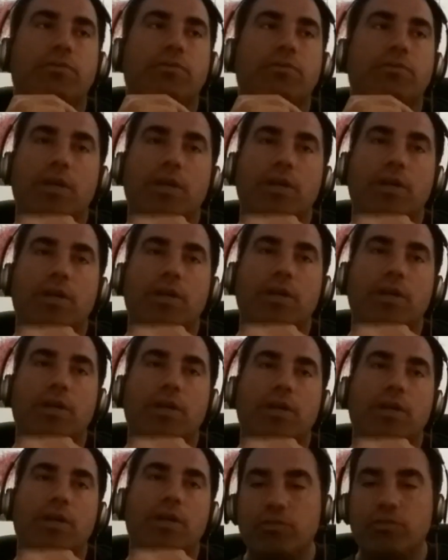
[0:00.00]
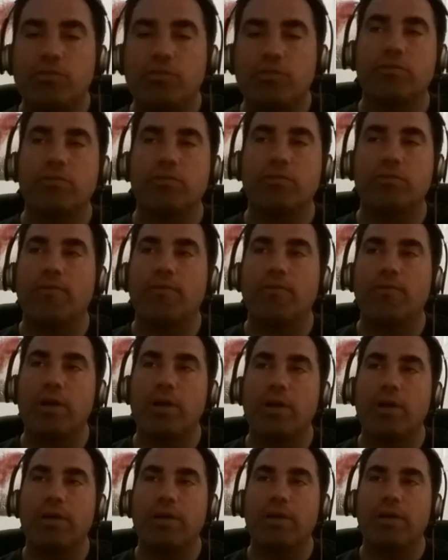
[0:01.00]
she's doing this for
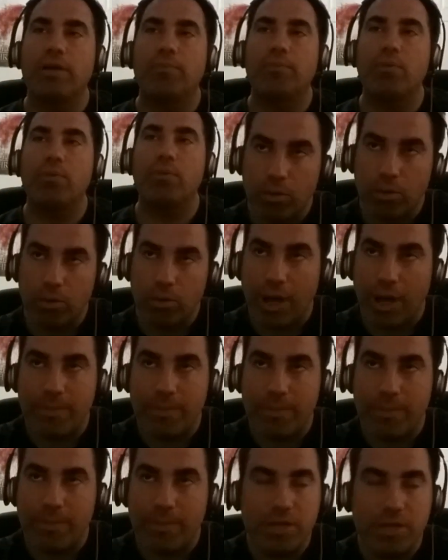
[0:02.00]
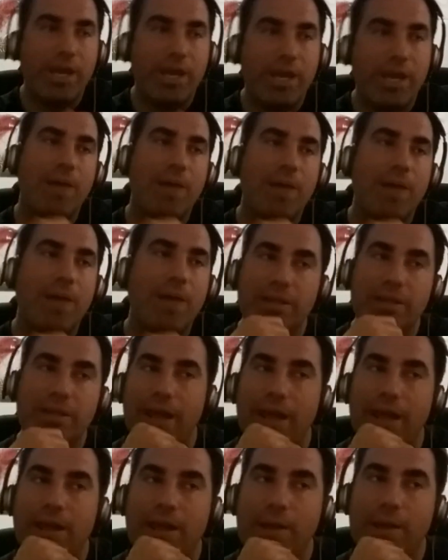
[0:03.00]
free, pro bono. I mean, you can't beat that.